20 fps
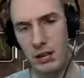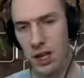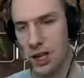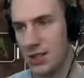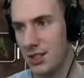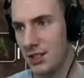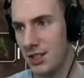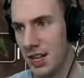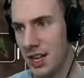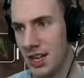
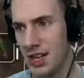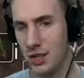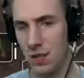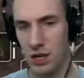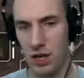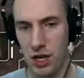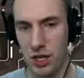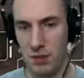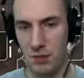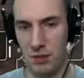is a
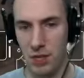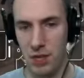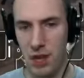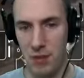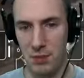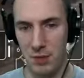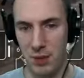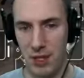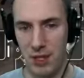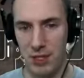general
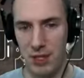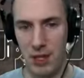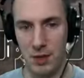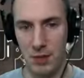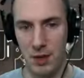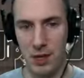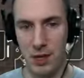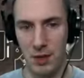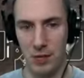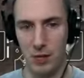gameplay tip.
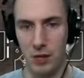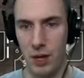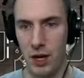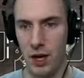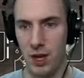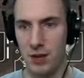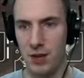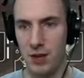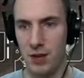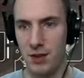
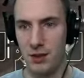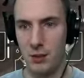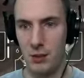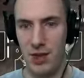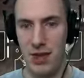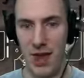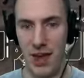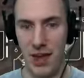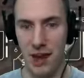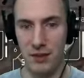When
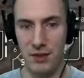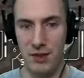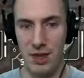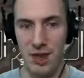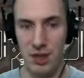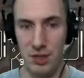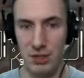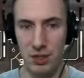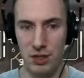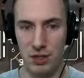we have
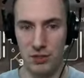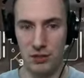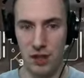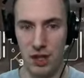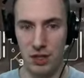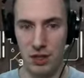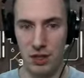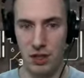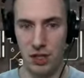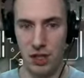numbers
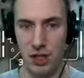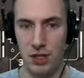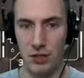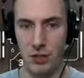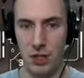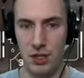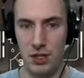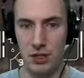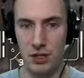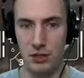advantage like
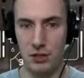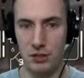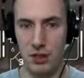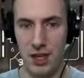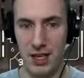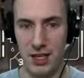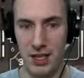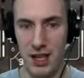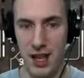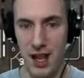we do
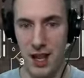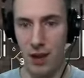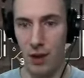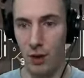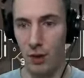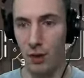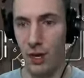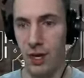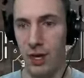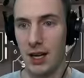right
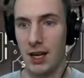now,